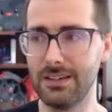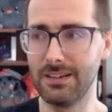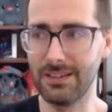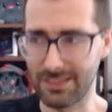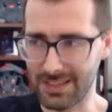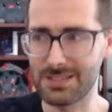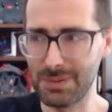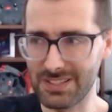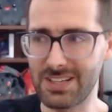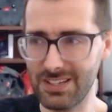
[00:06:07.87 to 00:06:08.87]
a
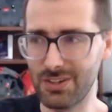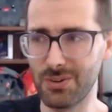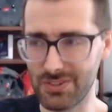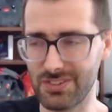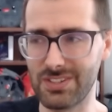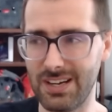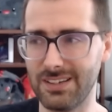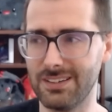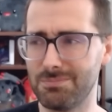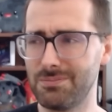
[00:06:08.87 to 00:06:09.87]
Thespian stage Urza
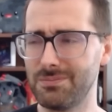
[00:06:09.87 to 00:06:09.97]
Saga